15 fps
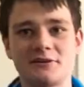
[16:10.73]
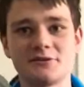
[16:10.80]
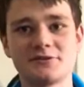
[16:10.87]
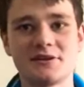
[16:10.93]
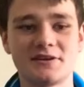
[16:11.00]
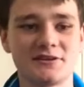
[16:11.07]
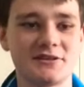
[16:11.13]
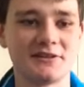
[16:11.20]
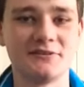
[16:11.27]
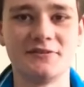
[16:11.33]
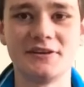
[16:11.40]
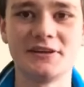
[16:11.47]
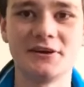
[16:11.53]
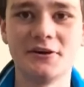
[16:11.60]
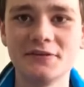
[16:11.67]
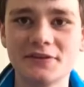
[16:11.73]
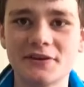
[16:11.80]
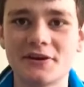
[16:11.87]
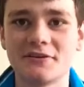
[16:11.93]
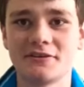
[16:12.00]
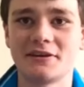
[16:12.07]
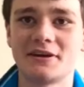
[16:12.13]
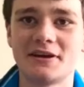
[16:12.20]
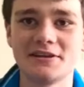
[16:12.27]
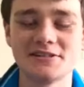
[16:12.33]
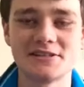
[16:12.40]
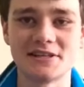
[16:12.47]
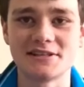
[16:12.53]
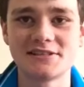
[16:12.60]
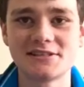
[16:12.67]
I was editing the video that I
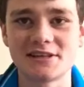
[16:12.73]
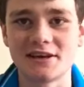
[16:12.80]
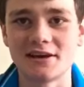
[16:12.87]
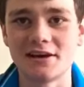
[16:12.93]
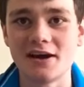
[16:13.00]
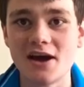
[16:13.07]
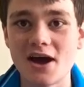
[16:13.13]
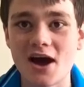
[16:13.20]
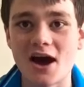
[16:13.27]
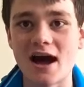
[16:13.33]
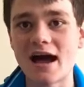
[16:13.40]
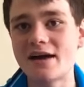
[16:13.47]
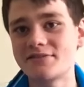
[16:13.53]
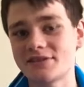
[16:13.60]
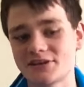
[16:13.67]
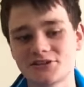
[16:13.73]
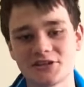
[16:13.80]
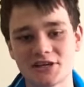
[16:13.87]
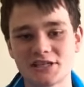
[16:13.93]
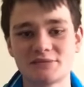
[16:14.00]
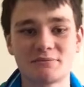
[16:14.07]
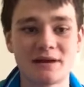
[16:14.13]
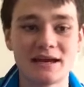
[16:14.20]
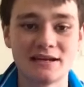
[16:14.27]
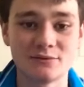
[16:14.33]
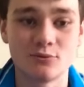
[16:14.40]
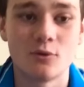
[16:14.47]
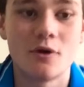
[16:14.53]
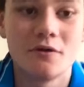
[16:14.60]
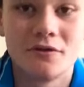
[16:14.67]
realised that I haven't actually
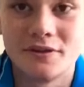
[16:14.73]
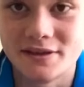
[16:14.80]
explained what